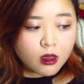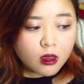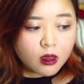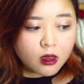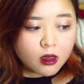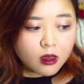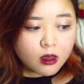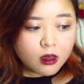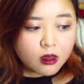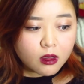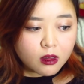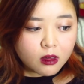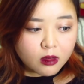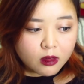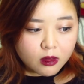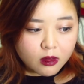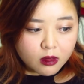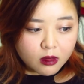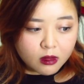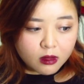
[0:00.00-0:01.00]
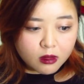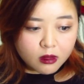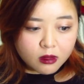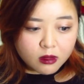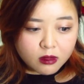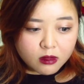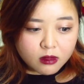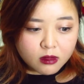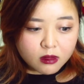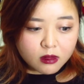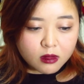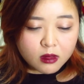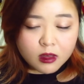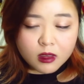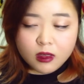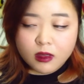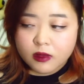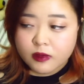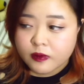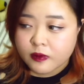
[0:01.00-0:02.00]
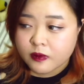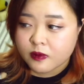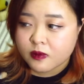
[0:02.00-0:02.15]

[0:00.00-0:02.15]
Uh, yeah.